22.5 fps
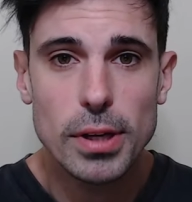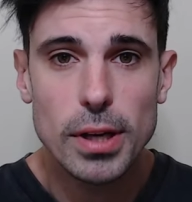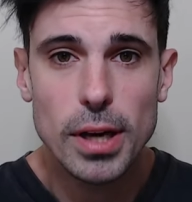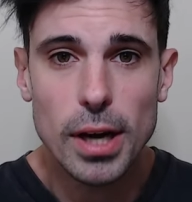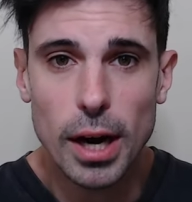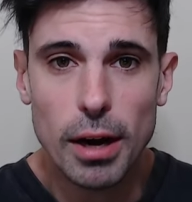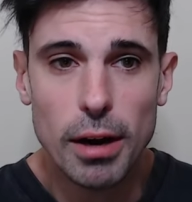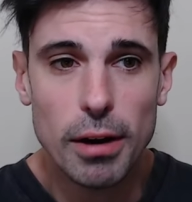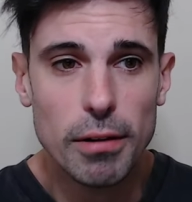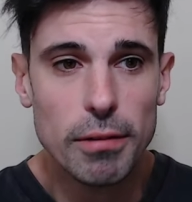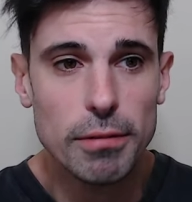
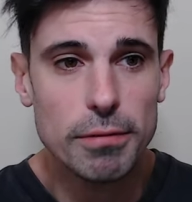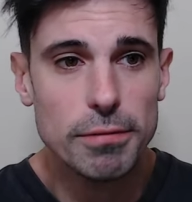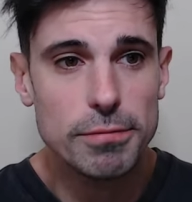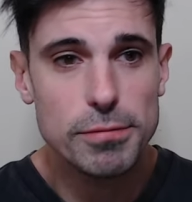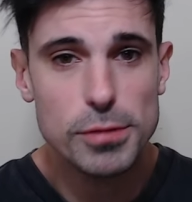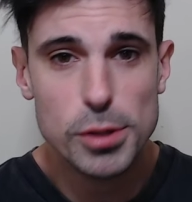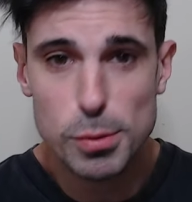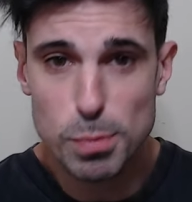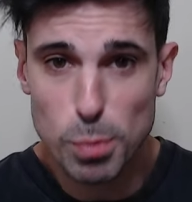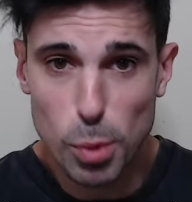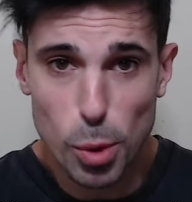of
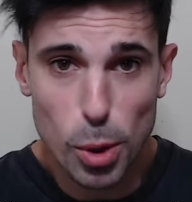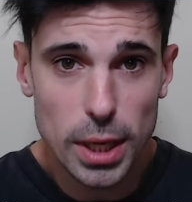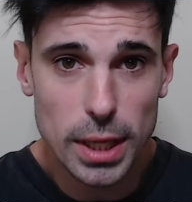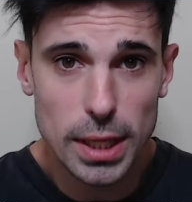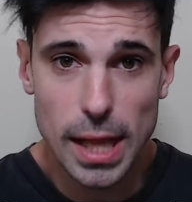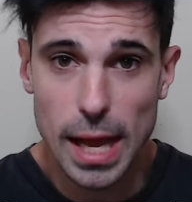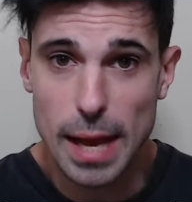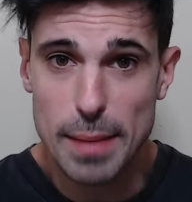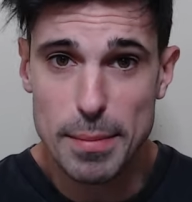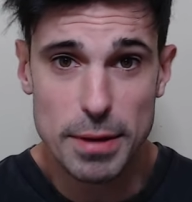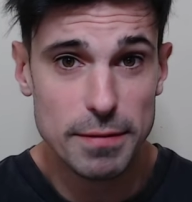sport
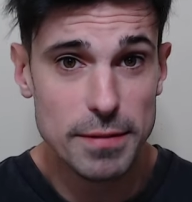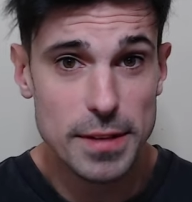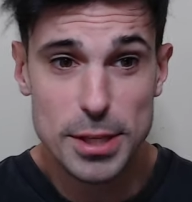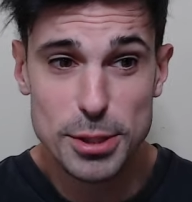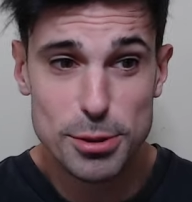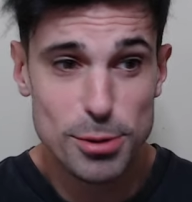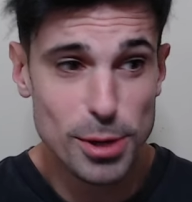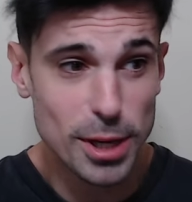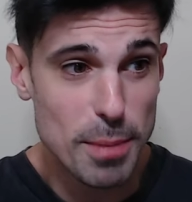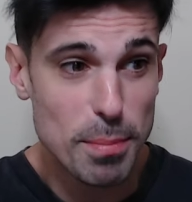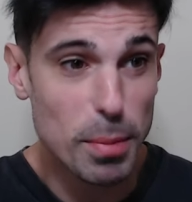climbing
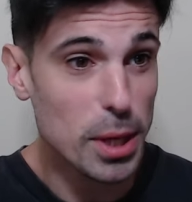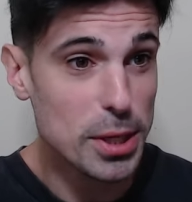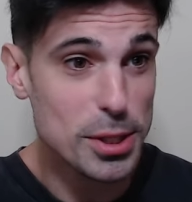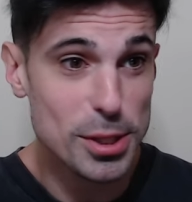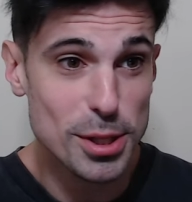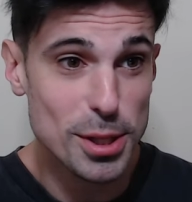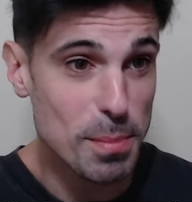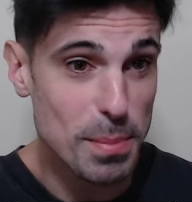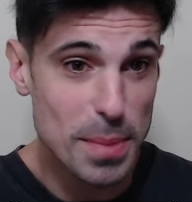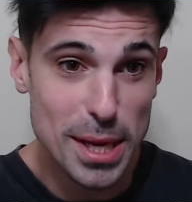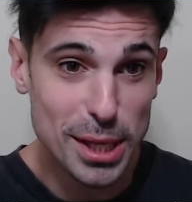featuring a bunch
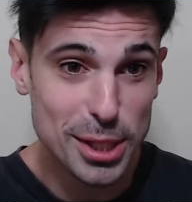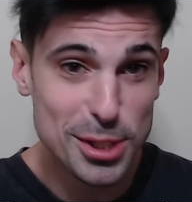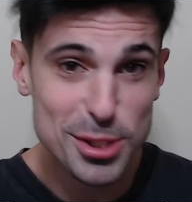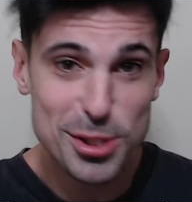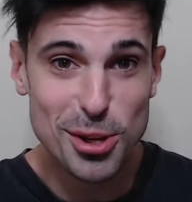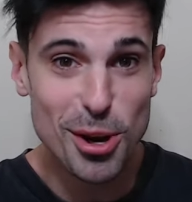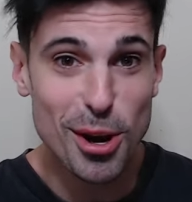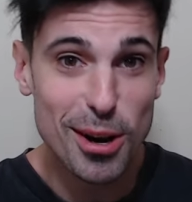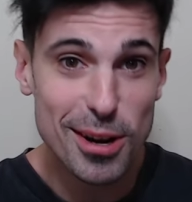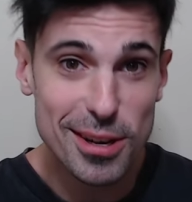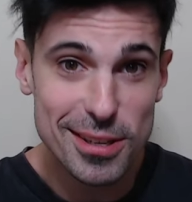of the big
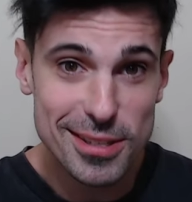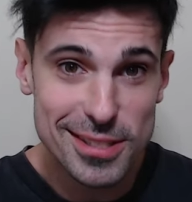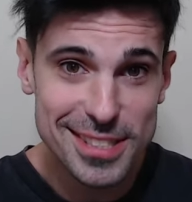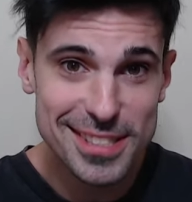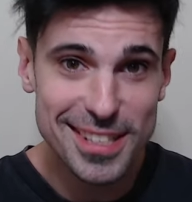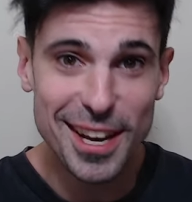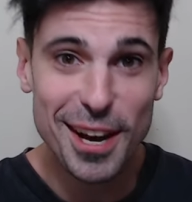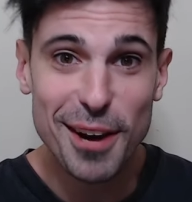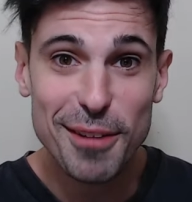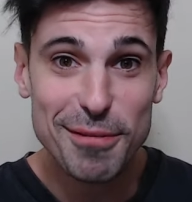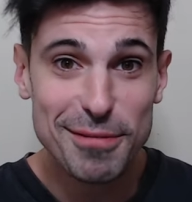stars
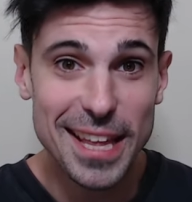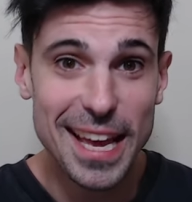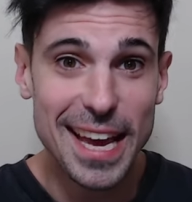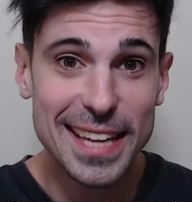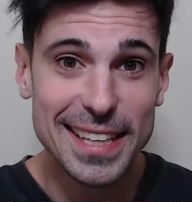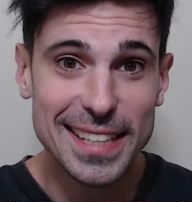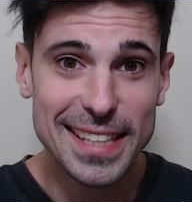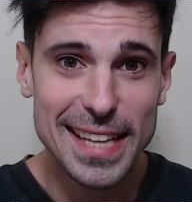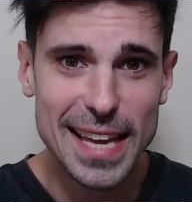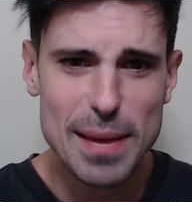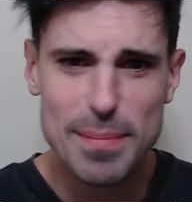of
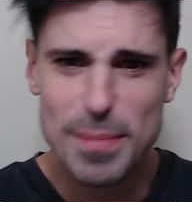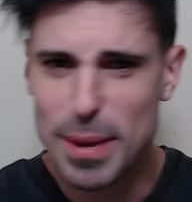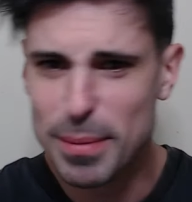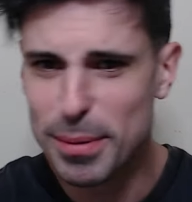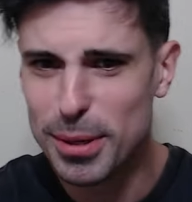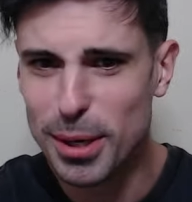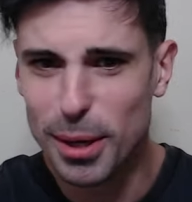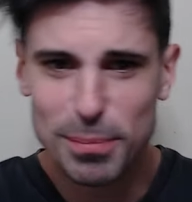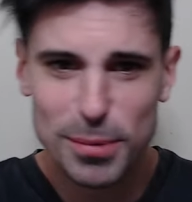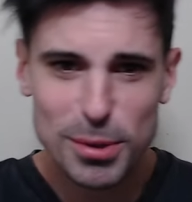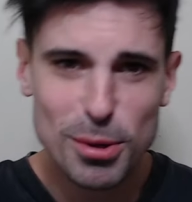that day. Maybe
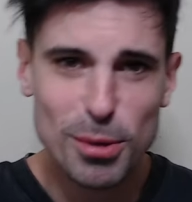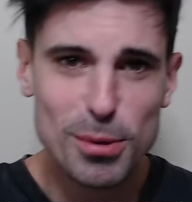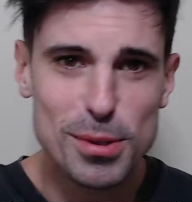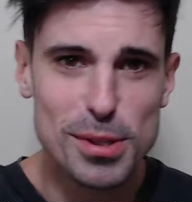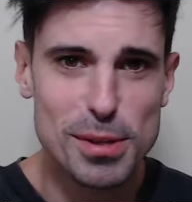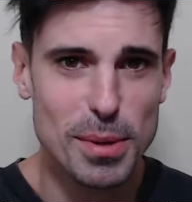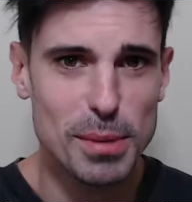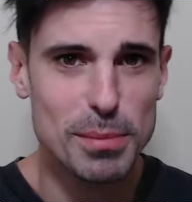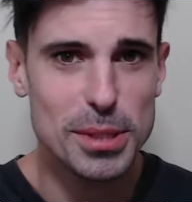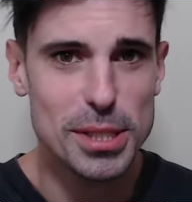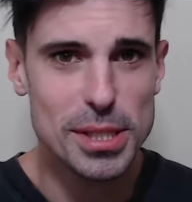I'll throw
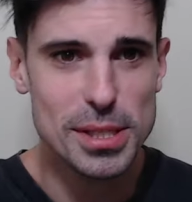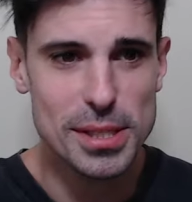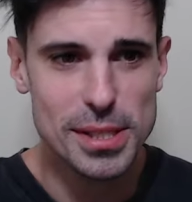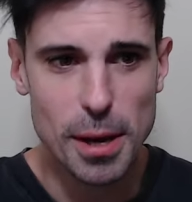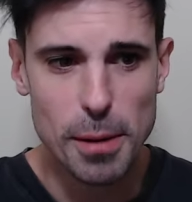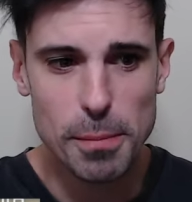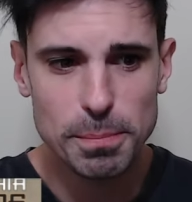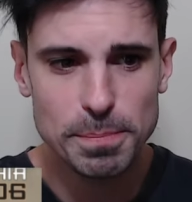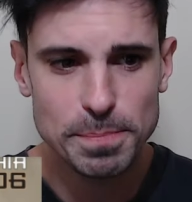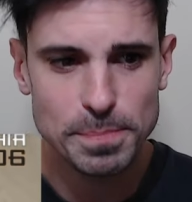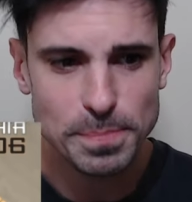some images up.